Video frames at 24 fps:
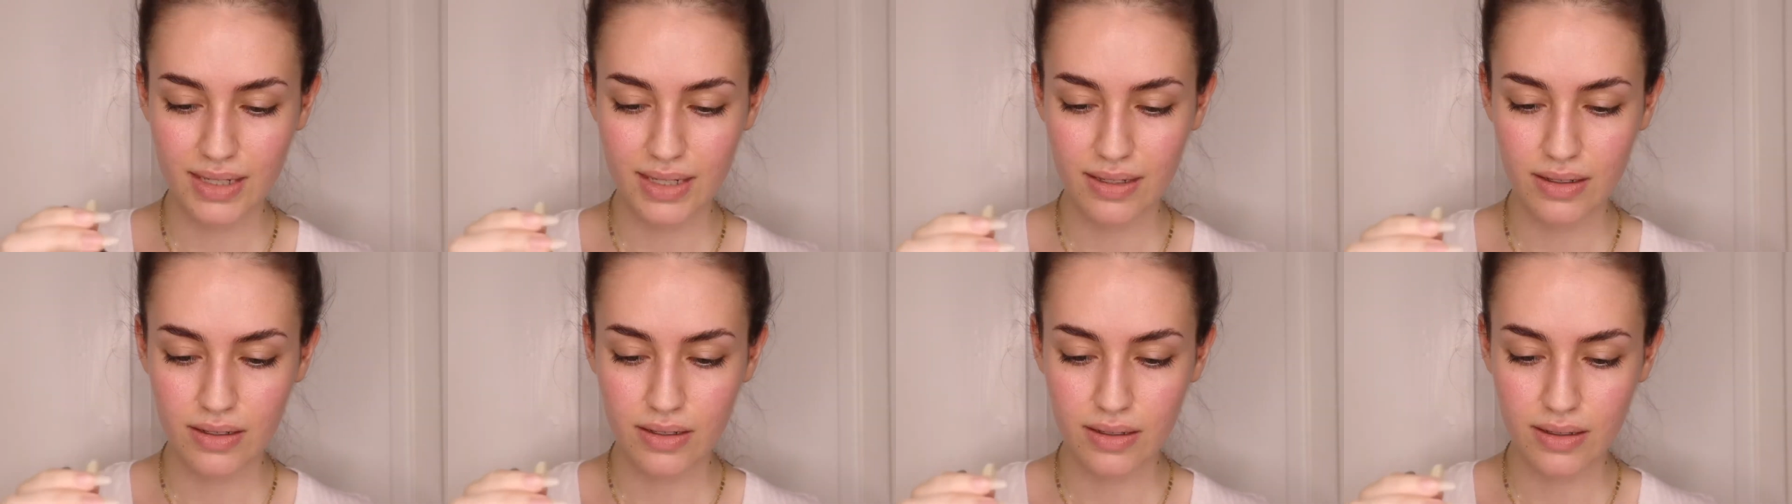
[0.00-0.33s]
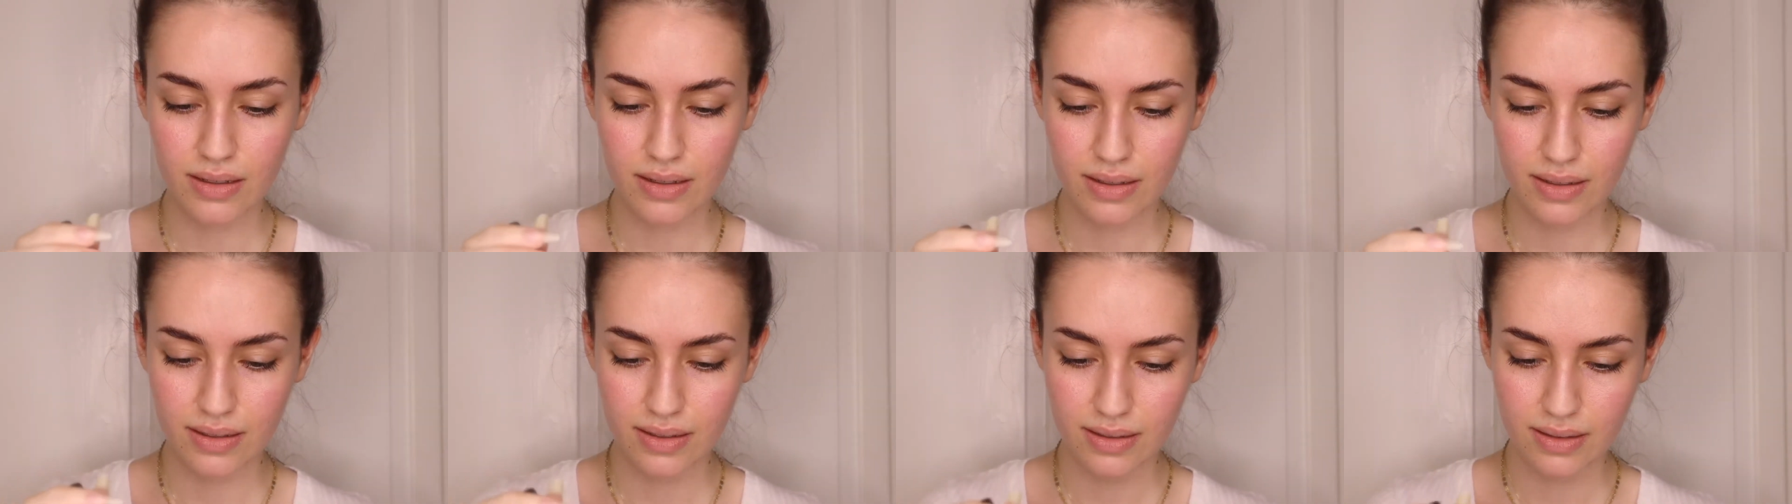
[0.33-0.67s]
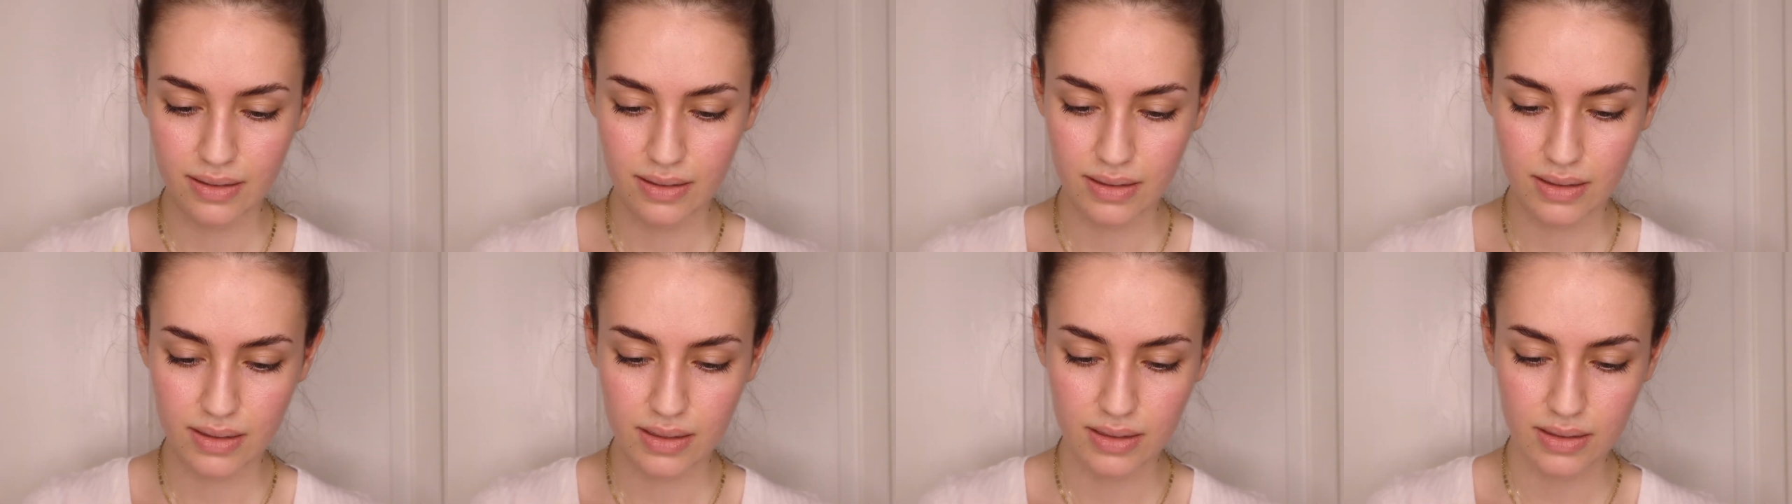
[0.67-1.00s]

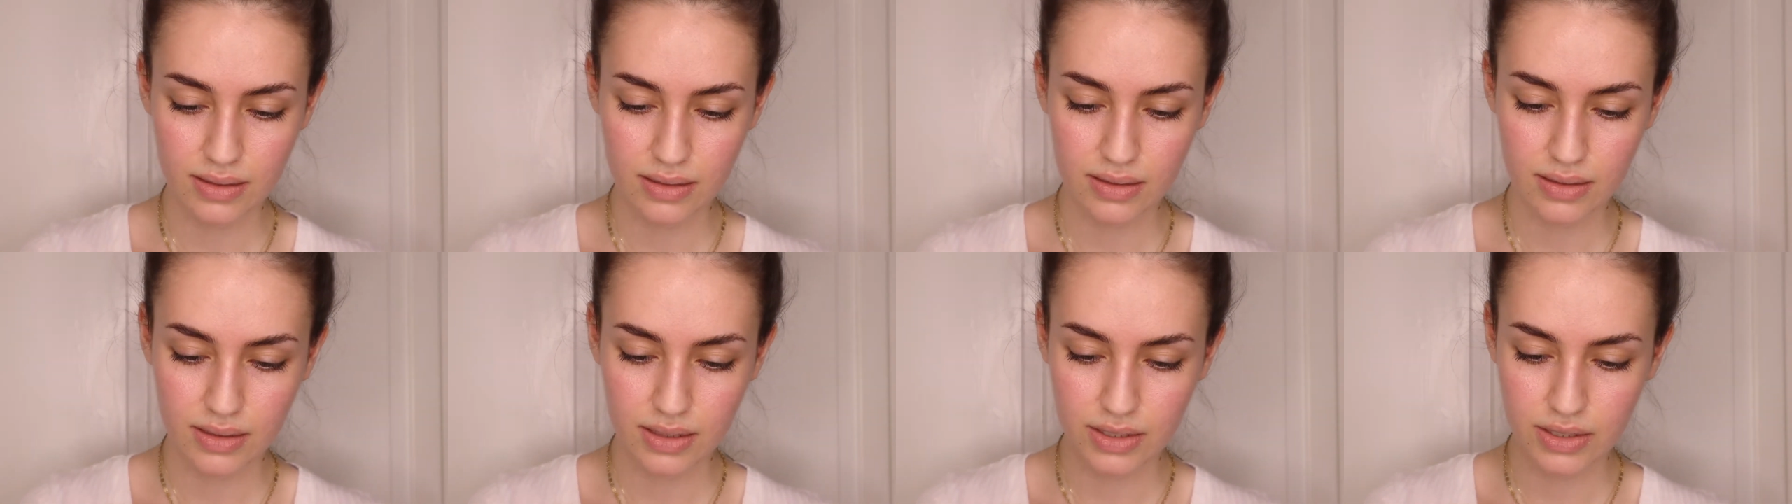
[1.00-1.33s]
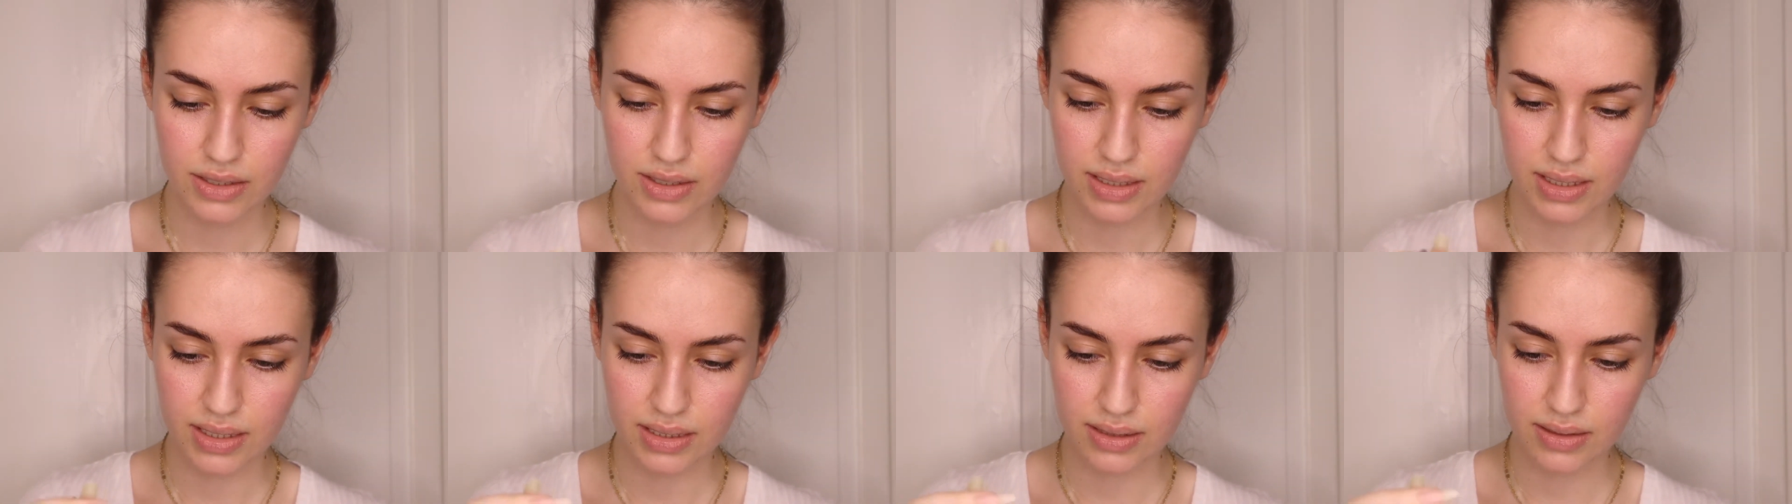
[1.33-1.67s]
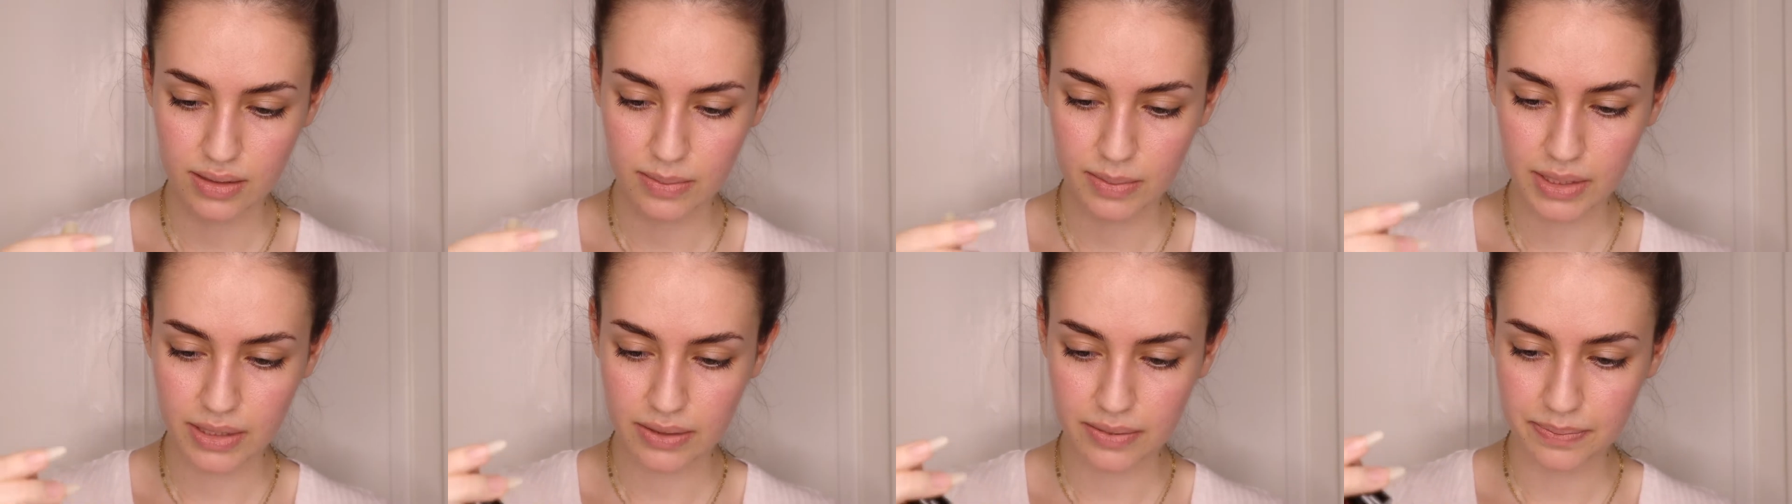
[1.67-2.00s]
Oh, that is such a nice
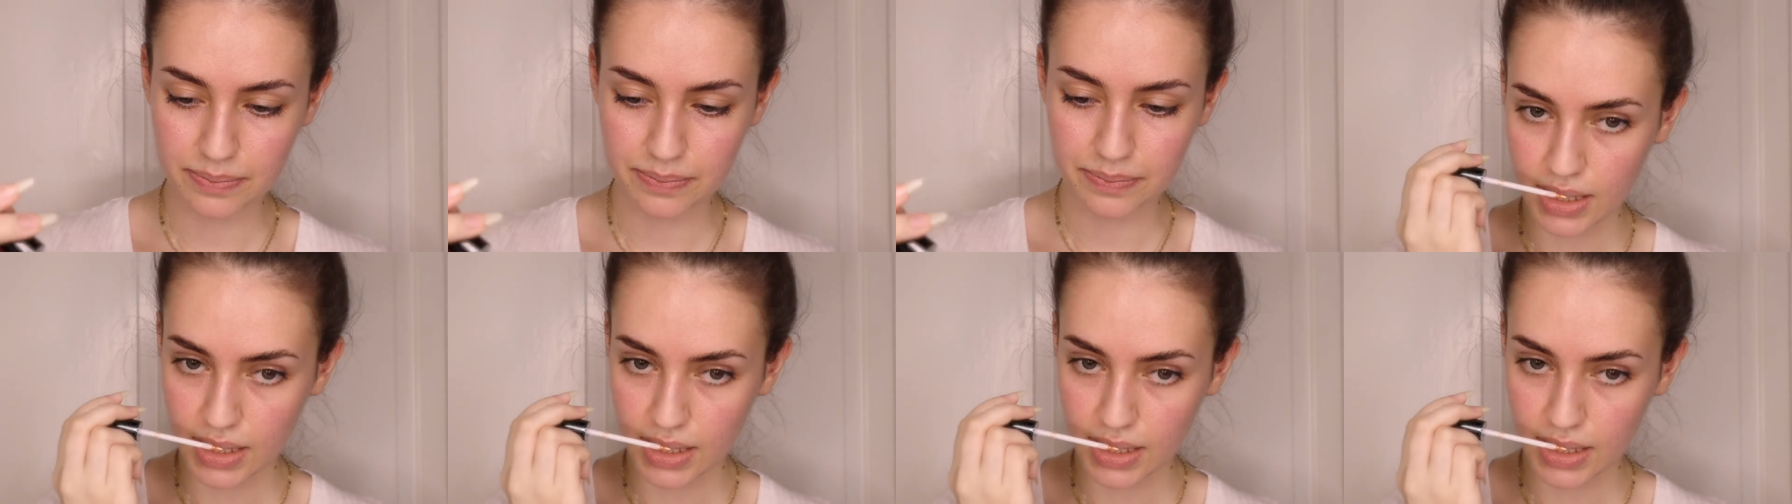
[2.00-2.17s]
smell.